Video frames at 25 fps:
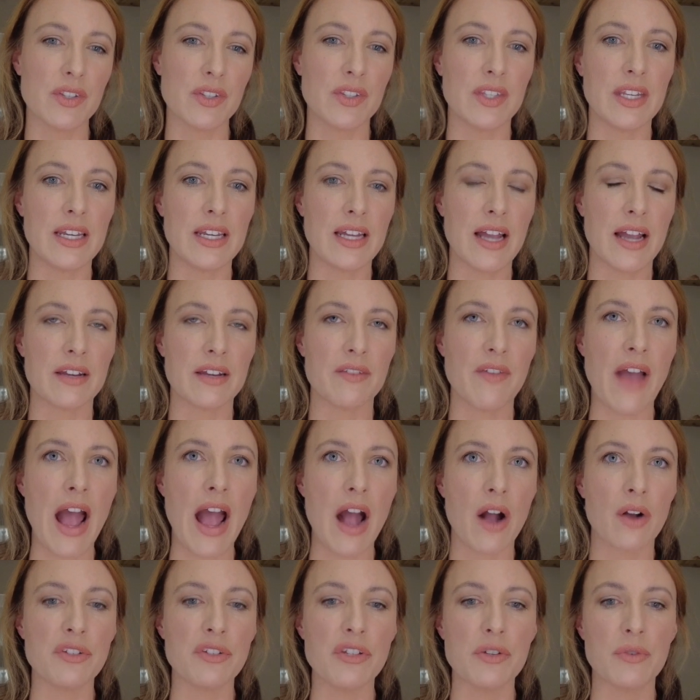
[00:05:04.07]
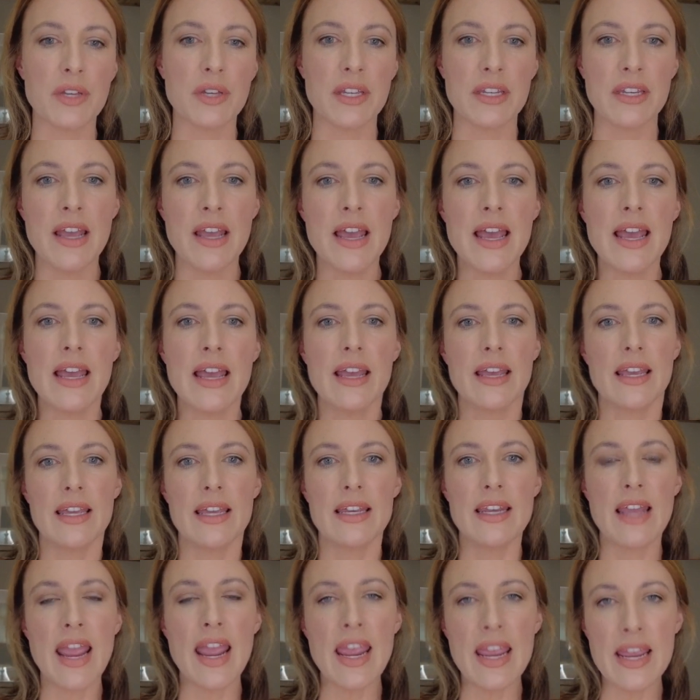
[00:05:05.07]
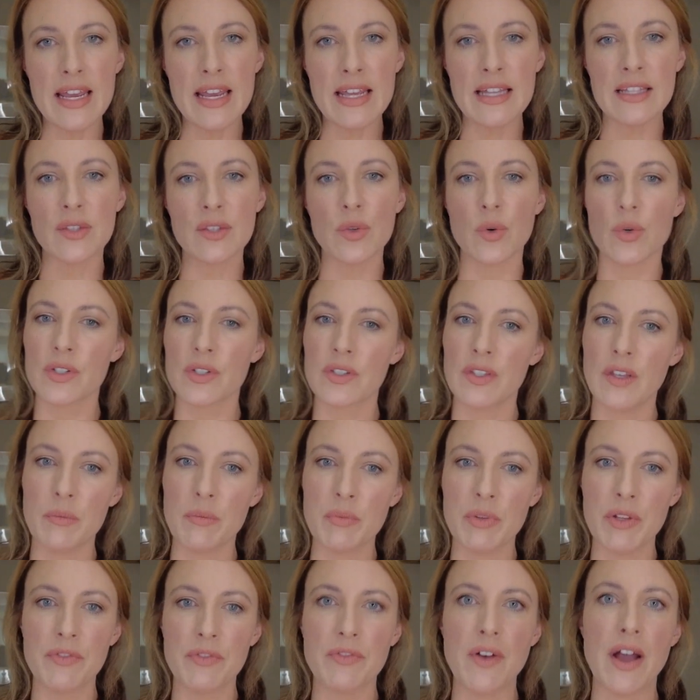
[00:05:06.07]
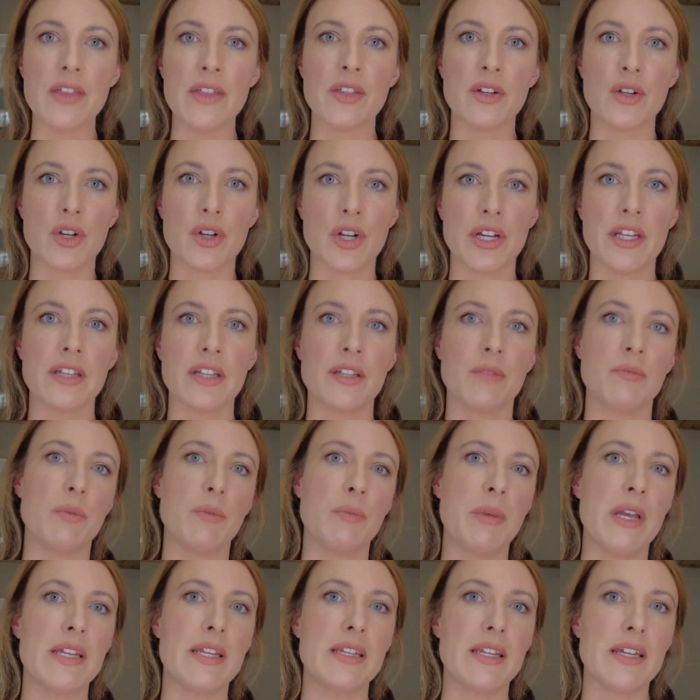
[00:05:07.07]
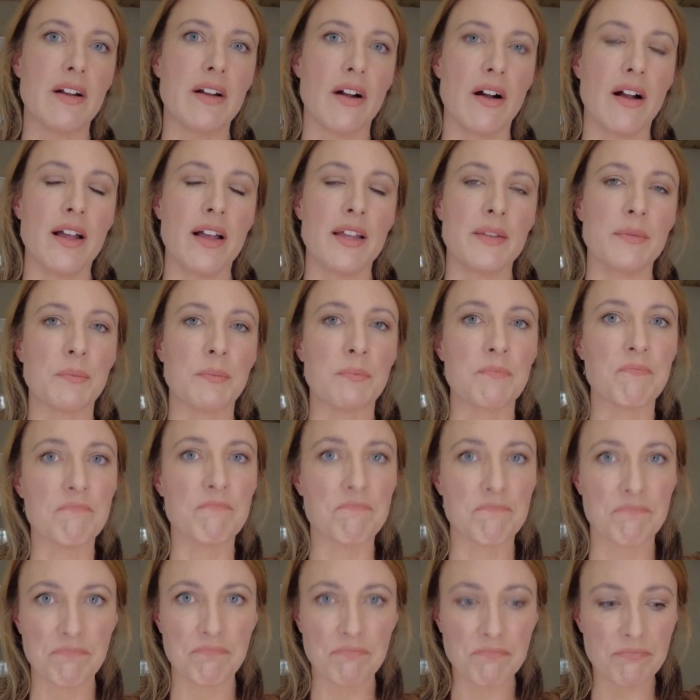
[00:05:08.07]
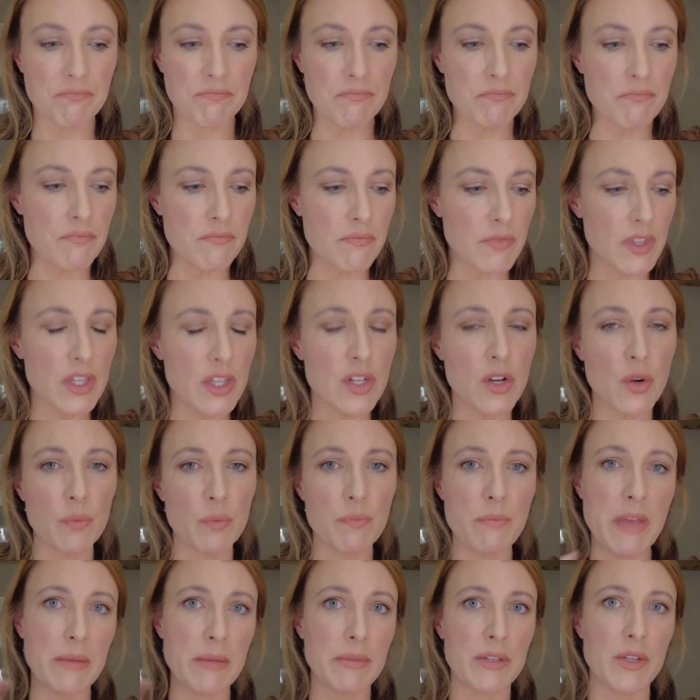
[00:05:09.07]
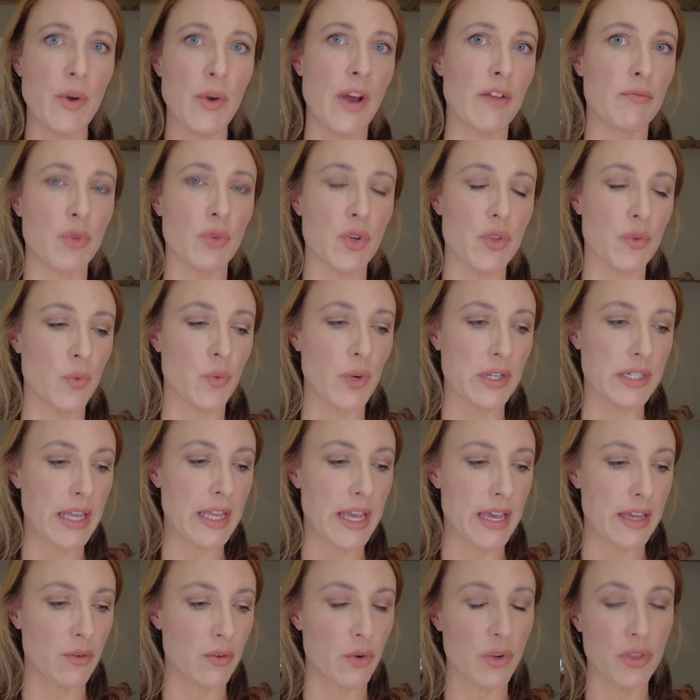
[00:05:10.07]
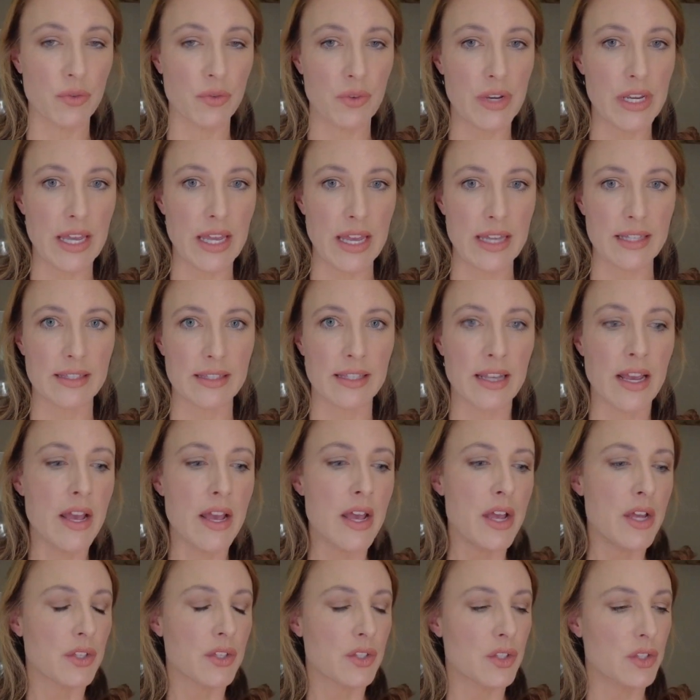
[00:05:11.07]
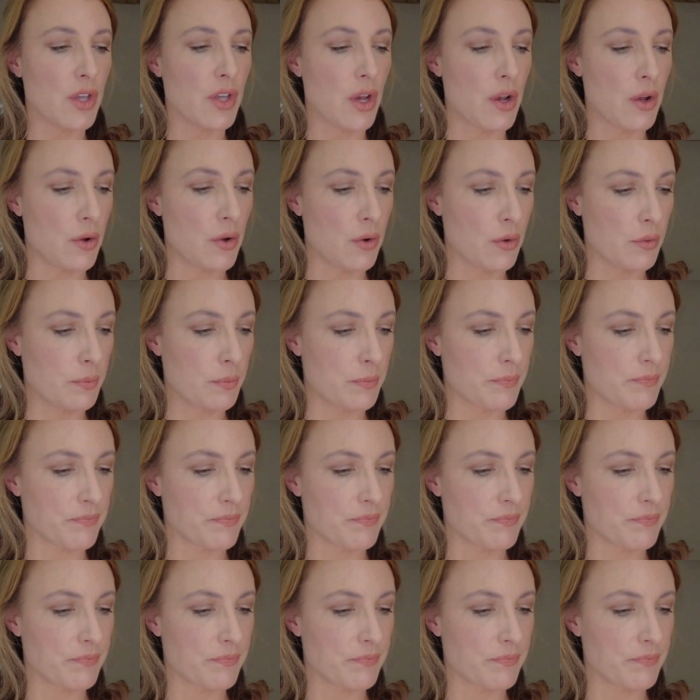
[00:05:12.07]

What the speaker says: see kind of how you can enhance or simplify the curriculum depending on, maybe you have more than one kid or 3 kids. So